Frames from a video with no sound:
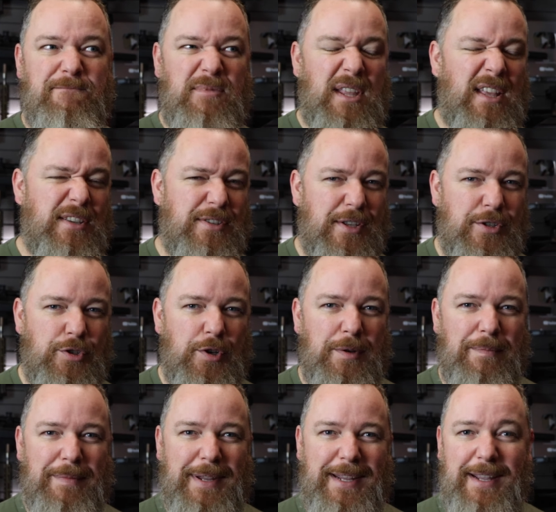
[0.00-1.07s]
At least they
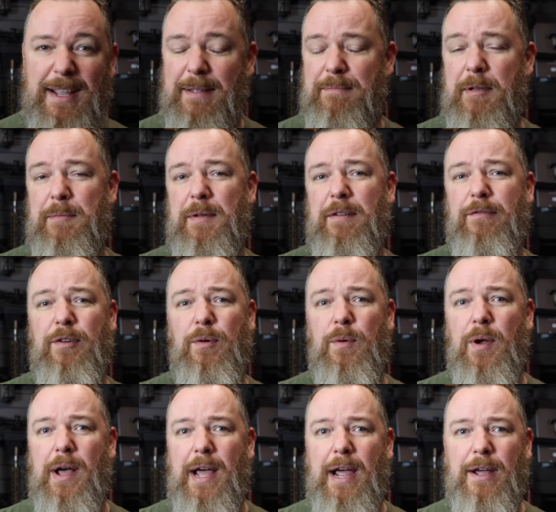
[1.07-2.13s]
shouldn't be. Maybe if you're
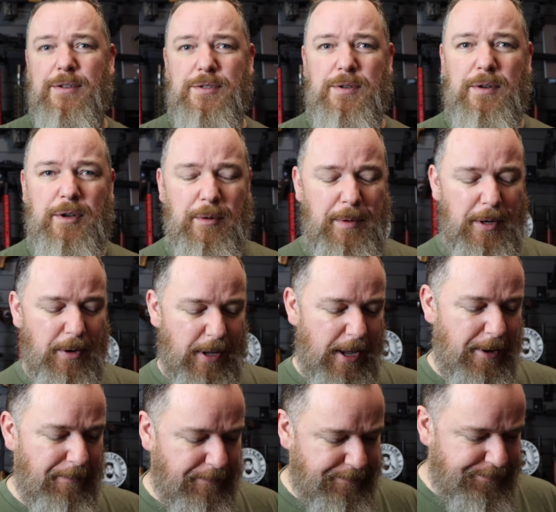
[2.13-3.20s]
real high altitude, you'll be
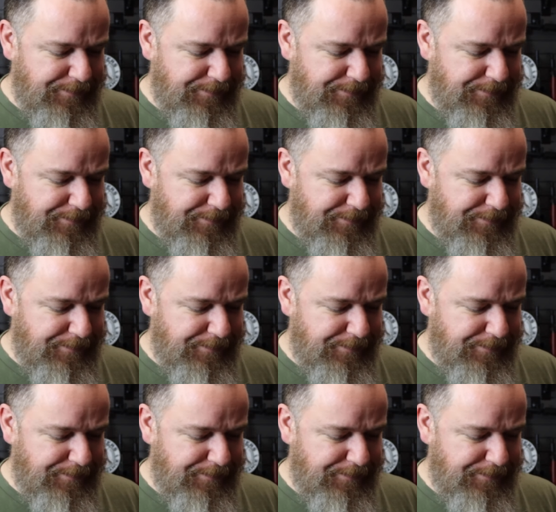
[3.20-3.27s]
okay.